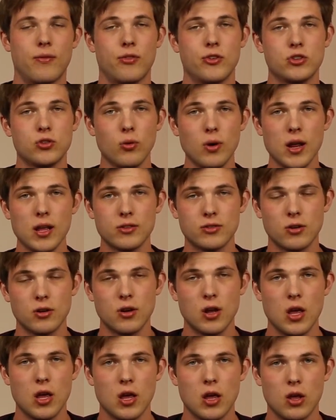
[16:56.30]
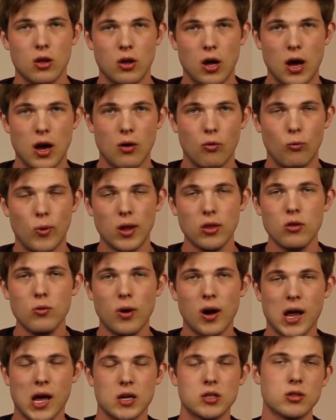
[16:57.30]
the short answer, when
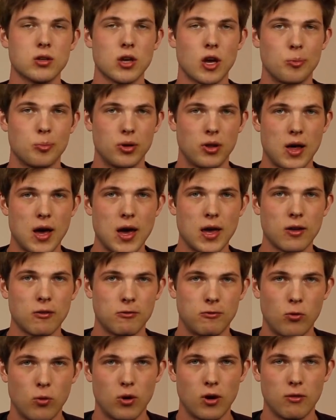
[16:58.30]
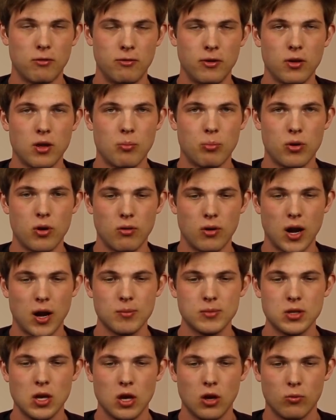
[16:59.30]
you are actually applying for affiliate
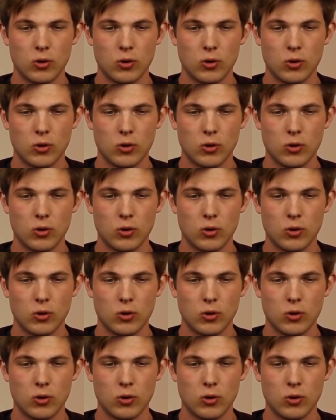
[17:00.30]
programs,